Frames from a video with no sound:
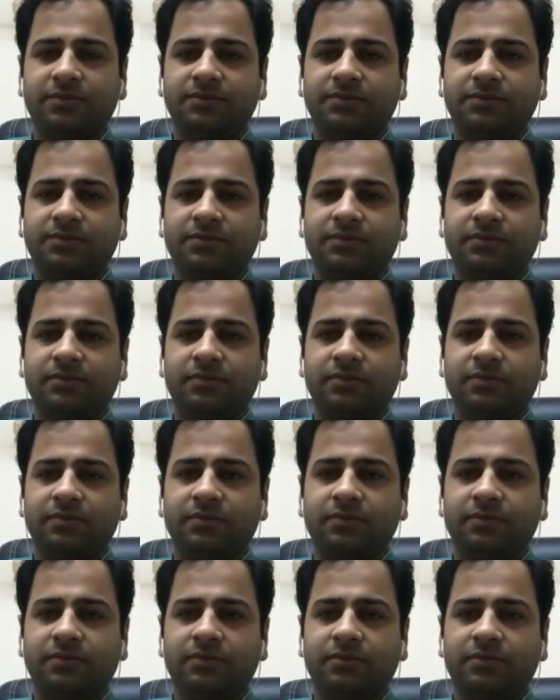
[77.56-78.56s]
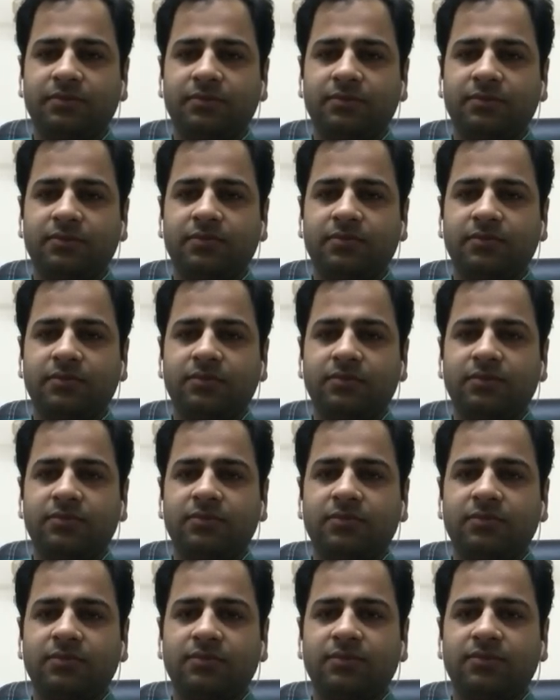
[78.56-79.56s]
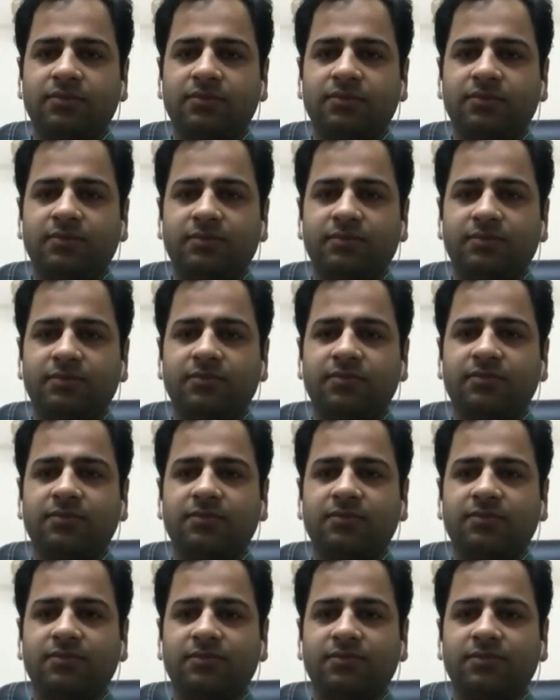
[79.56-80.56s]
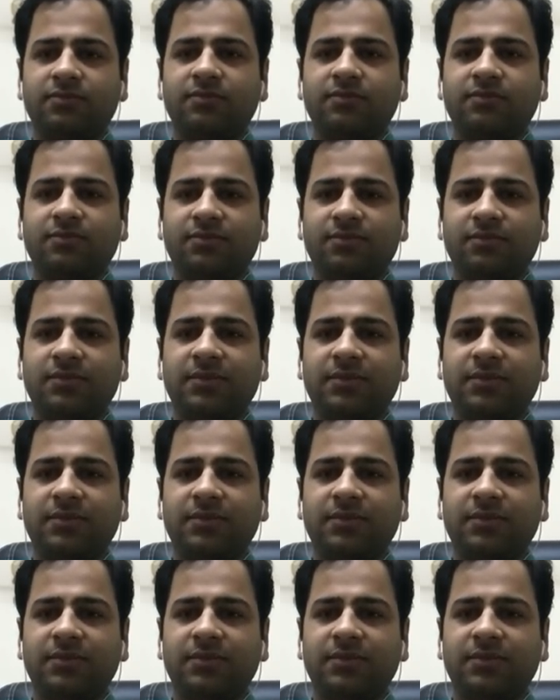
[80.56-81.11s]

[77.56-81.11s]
No words are spoken by the person on screen.